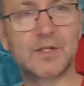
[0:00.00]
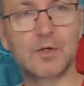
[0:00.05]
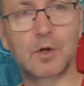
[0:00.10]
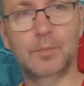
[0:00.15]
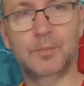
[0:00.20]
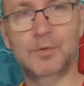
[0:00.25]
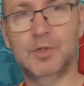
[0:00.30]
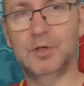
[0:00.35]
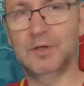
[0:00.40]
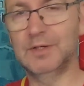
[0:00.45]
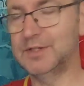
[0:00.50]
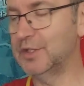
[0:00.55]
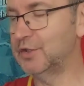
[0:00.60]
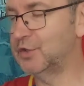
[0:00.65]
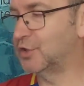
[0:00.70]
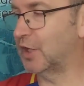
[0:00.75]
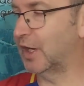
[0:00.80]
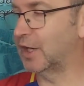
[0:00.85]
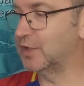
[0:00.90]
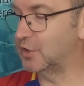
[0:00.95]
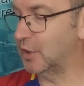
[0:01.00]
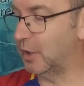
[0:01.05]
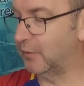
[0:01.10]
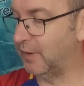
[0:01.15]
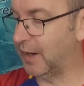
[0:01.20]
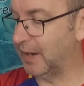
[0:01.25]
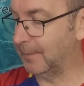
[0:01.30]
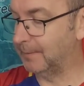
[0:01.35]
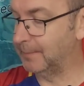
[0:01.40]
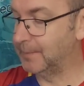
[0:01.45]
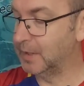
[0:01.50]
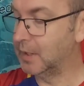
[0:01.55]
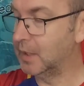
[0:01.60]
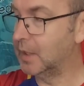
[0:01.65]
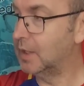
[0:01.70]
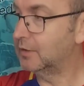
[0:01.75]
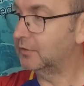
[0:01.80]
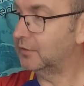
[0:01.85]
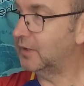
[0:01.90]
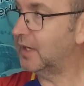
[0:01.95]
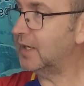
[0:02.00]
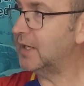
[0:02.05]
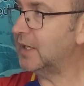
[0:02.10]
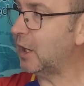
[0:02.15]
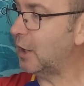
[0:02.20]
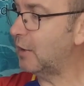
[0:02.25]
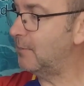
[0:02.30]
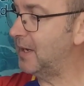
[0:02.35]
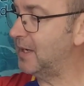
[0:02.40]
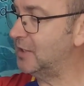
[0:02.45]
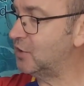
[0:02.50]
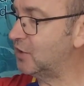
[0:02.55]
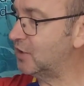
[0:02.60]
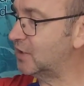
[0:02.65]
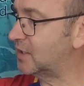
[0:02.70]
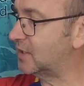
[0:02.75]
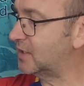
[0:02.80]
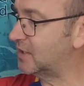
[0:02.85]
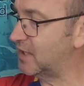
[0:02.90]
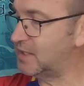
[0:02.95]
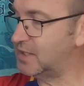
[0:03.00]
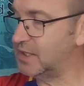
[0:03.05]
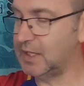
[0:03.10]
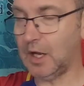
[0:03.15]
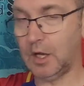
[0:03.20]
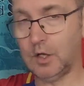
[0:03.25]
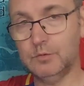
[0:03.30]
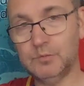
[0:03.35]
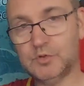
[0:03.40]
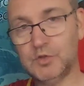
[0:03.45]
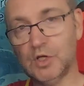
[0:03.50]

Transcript: an opportunity to change it around. So there you go, Manchester City home